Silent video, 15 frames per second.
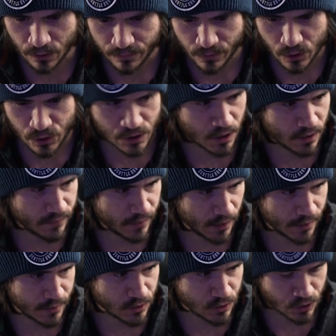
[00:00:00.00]
First off, I
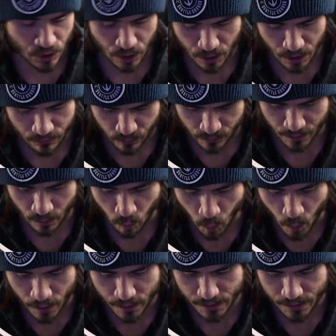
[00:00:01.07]
like to start off with like, what